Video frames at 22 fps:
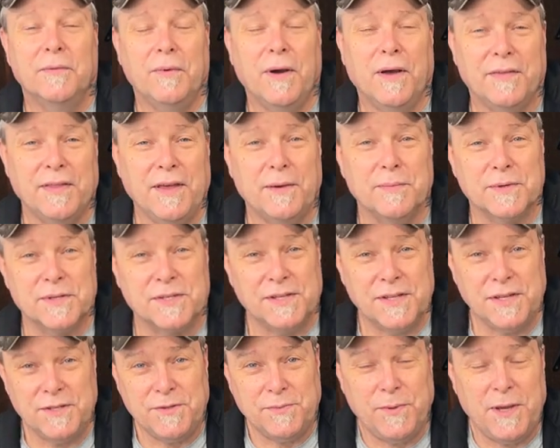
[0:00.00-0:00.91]
Well, that
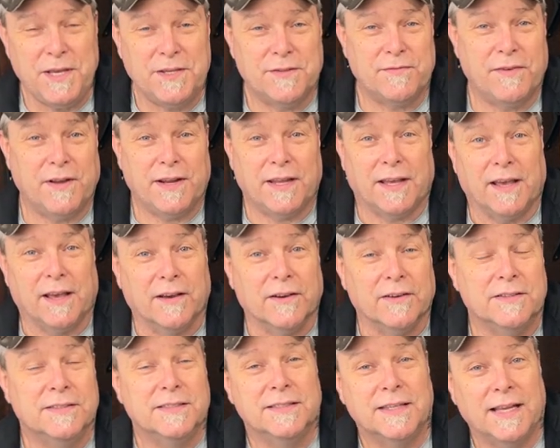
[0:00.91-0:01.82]
was this week's
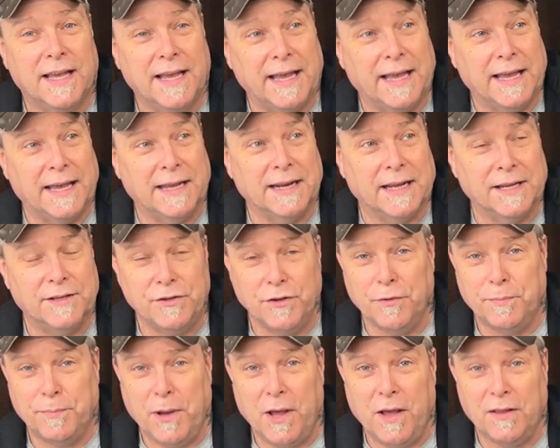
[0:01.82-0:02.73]
video, and I
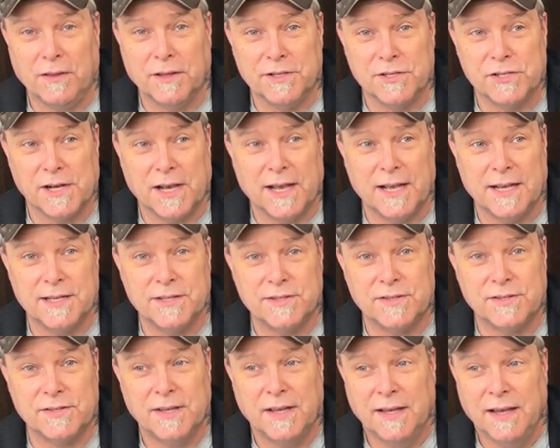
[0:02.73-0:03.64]
do
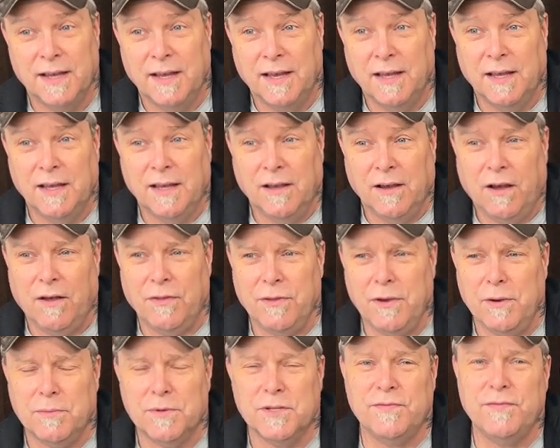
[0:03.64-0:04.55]
apologize.
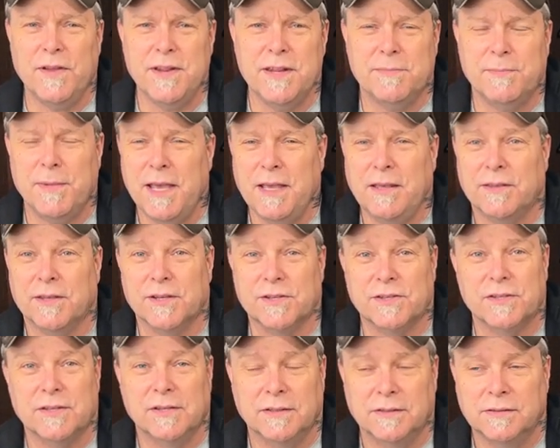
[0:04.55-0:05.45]
Although it was fun to make
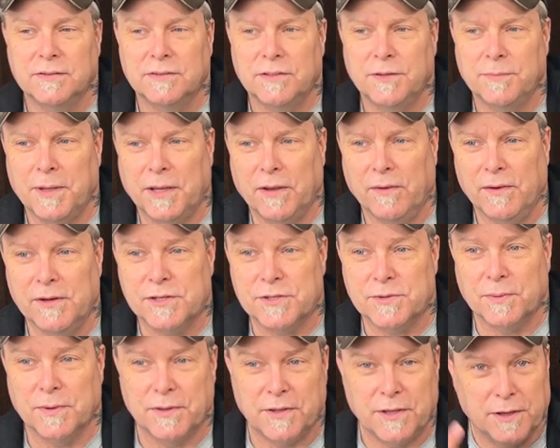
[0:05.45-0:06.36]
this, to be
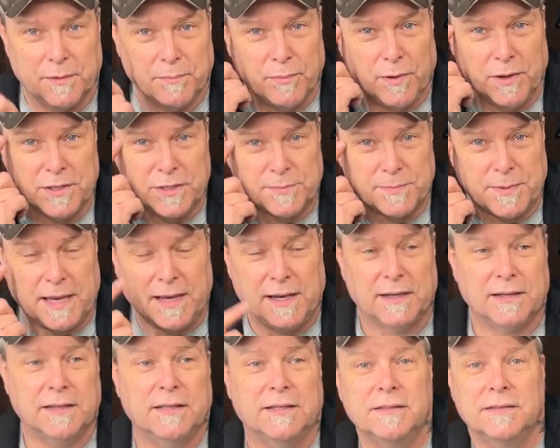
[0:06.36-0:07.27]
honest with you, it brings
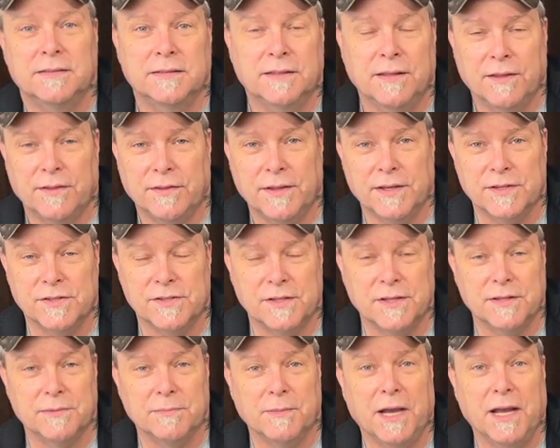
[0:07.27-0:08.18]
back things
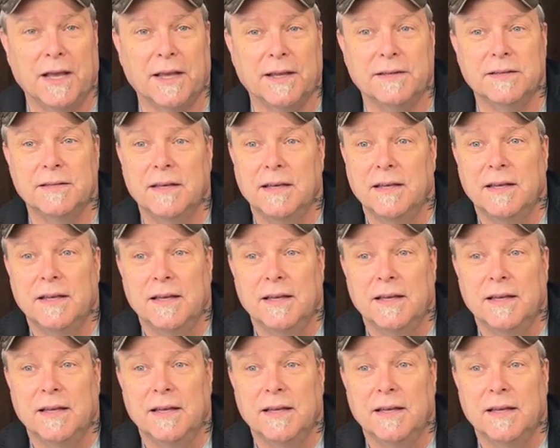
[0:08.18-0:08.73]
to the mind.